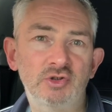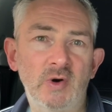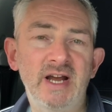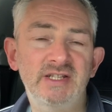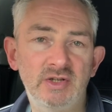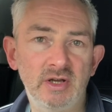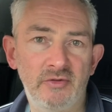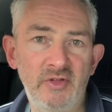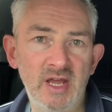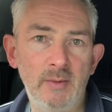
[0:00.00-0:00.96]
So I had to
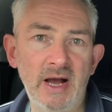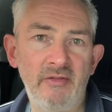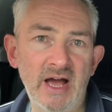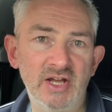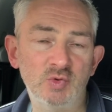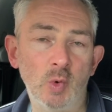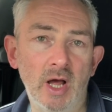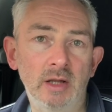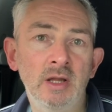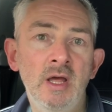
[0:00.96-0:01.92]
think about that as
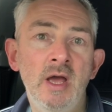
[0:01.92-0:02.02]
well.